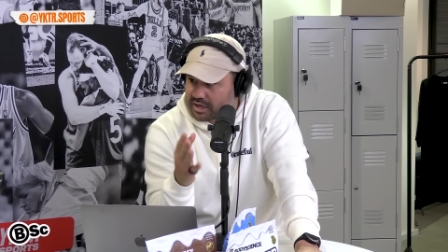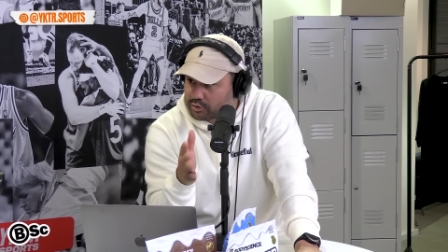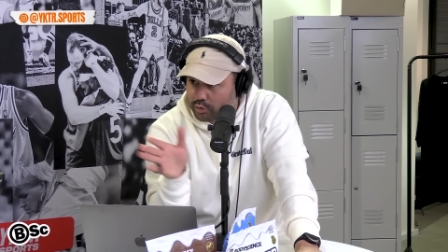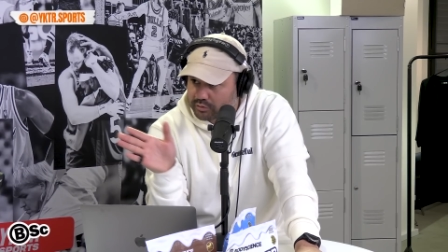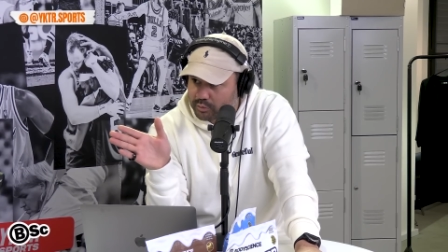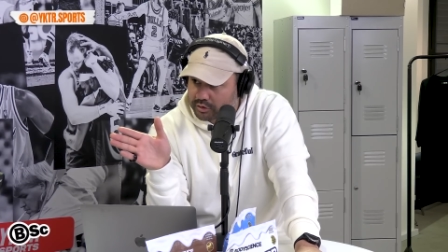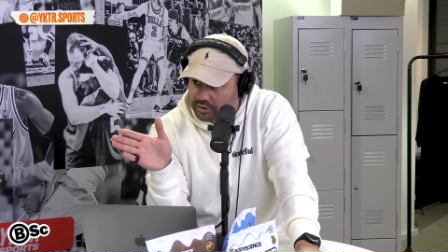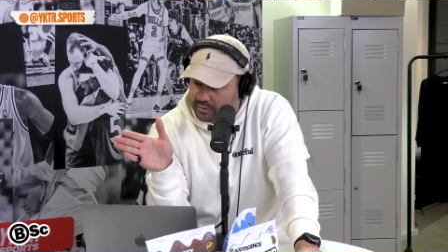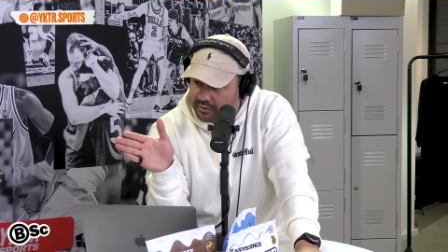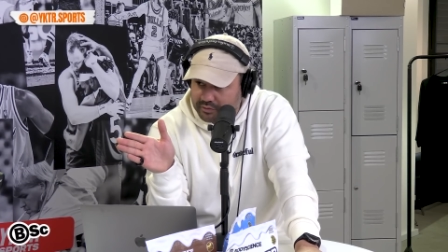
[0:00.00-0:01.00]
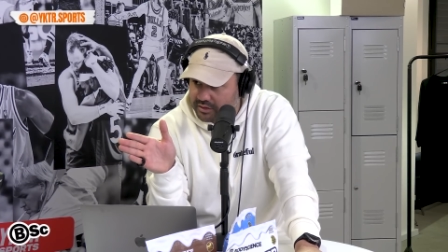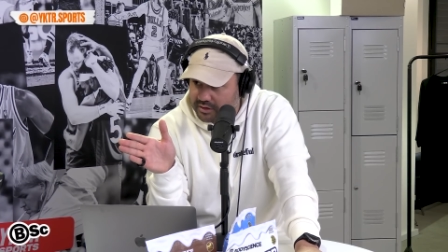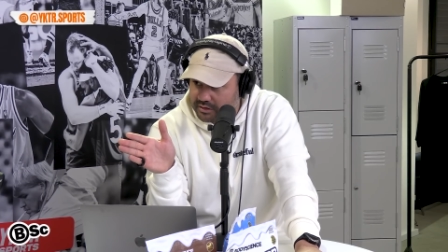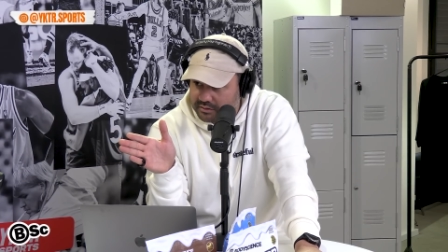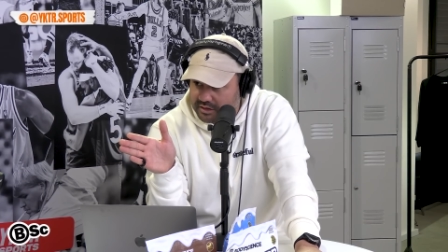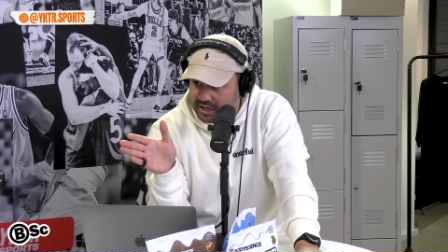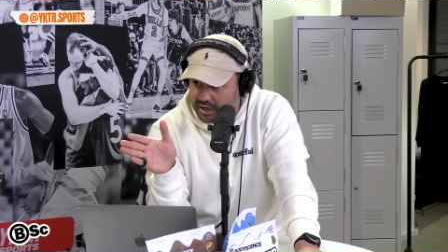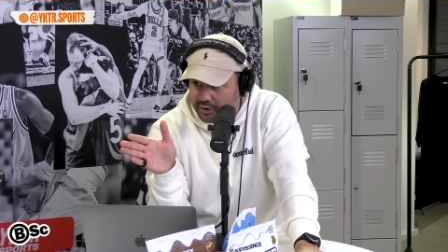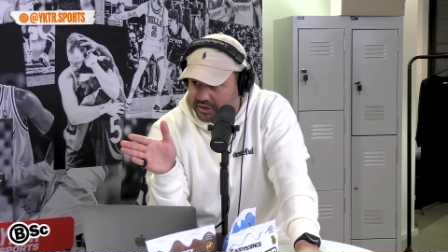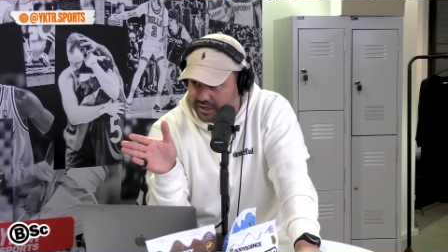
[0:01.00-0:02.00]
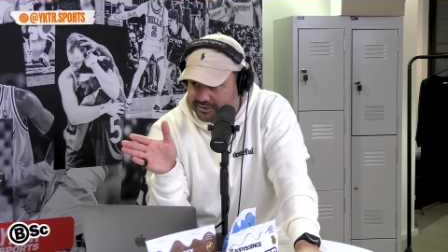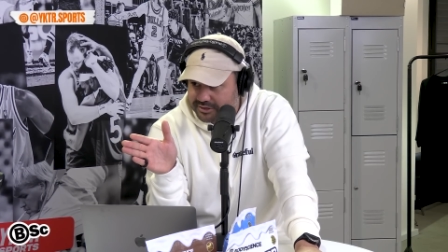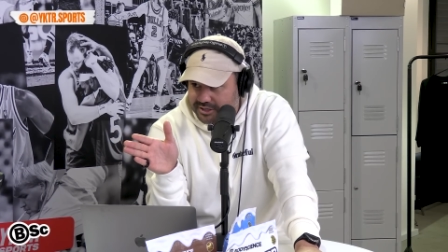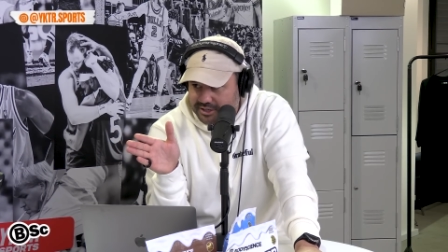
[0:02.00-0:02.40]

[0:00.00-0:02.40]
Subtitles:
He talks more to the ref than Gutho does.